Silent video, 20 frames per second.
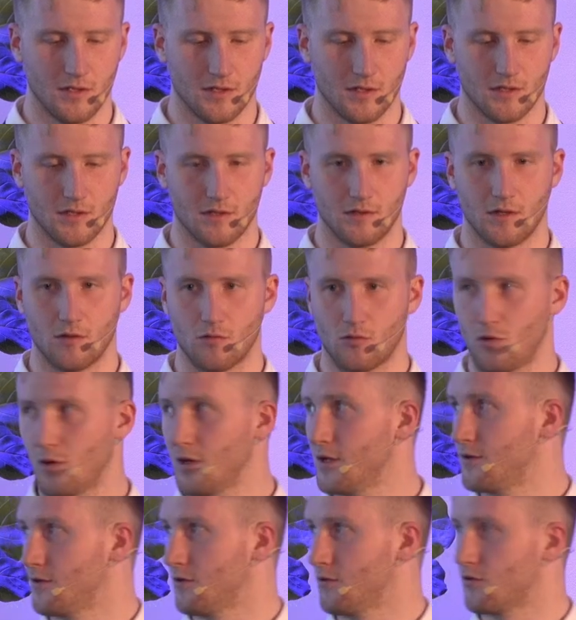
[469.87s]
Now,
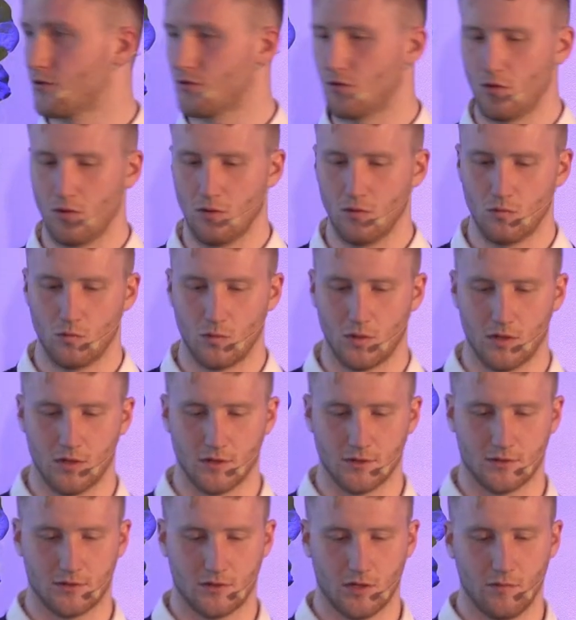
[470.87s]
quality control
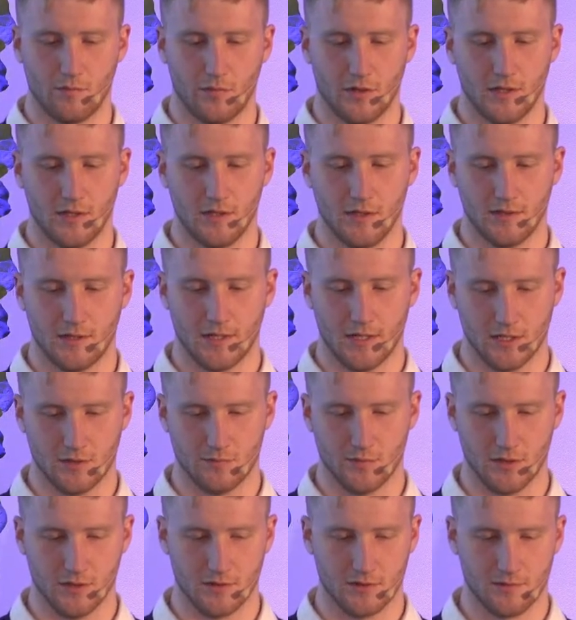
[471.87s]
was done by the
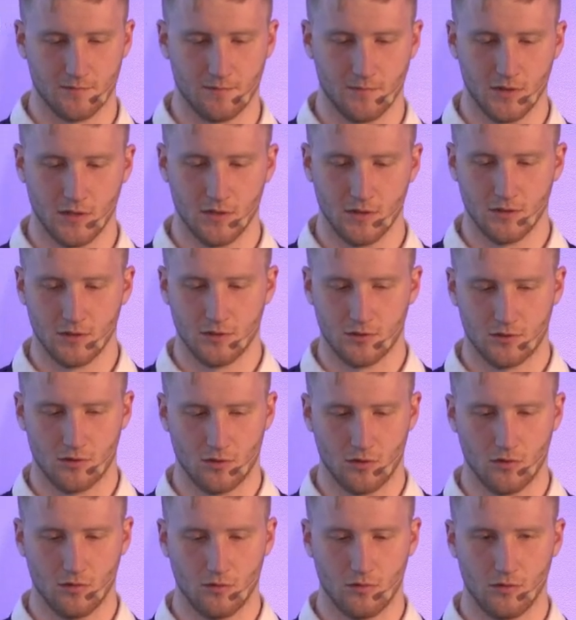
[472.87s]
experts.
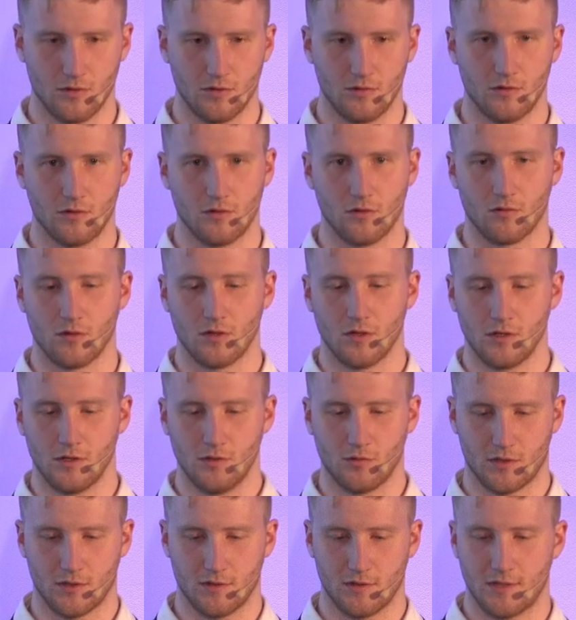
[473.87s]
So, you
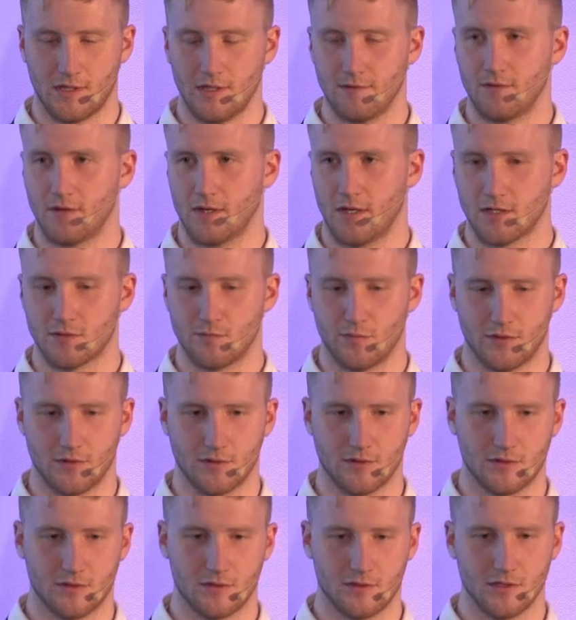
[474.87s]
can give the
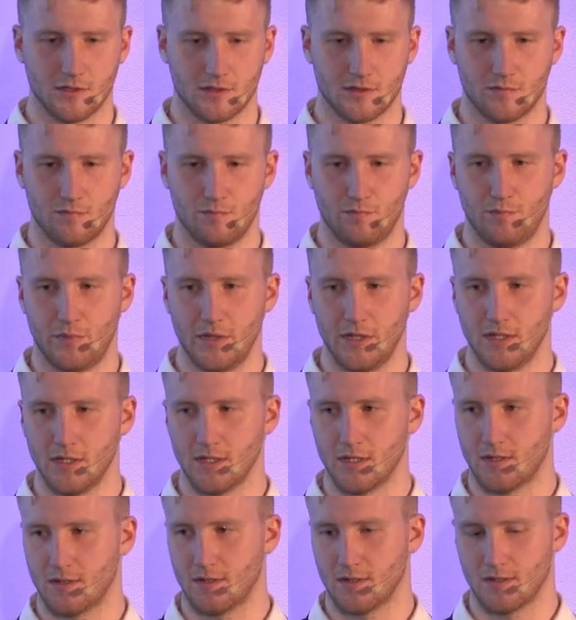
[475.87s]
experts this
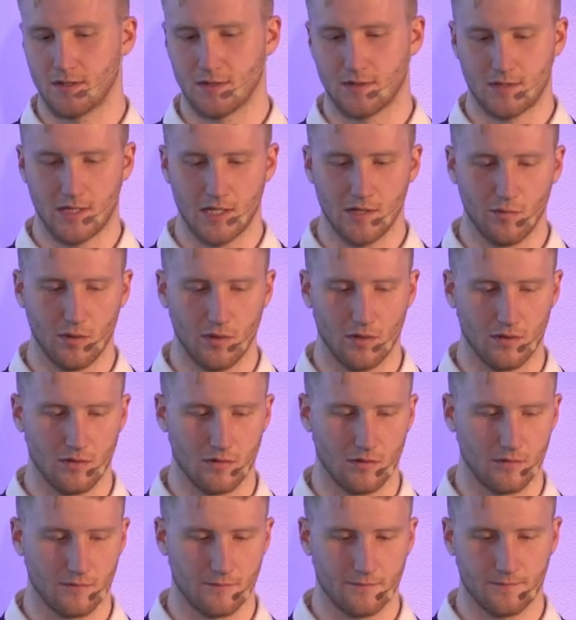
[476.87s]
big table
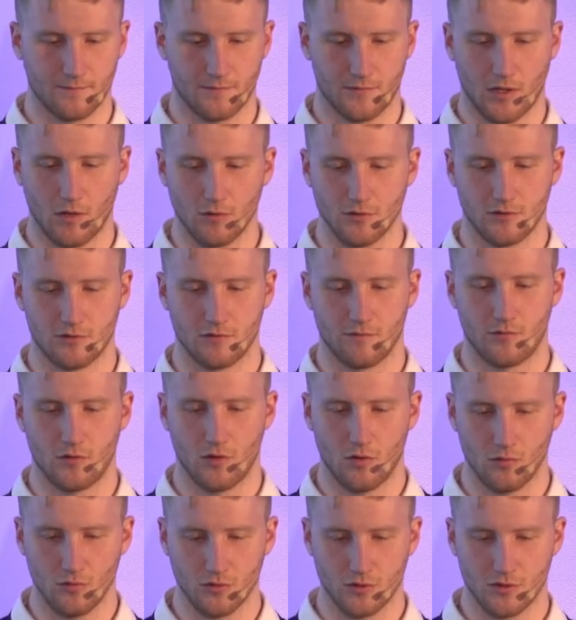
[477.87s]
of thousands of
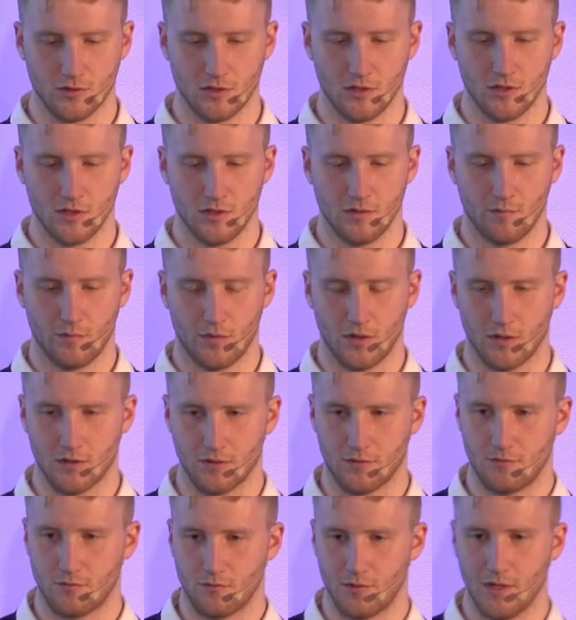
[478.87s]
rows,
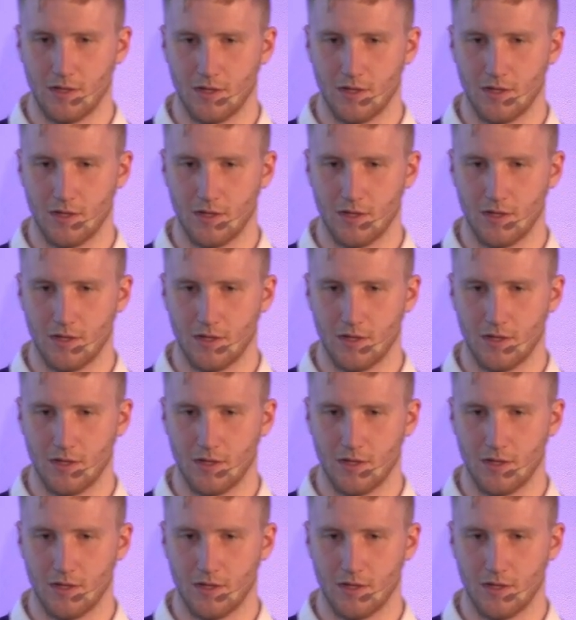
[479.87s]
but really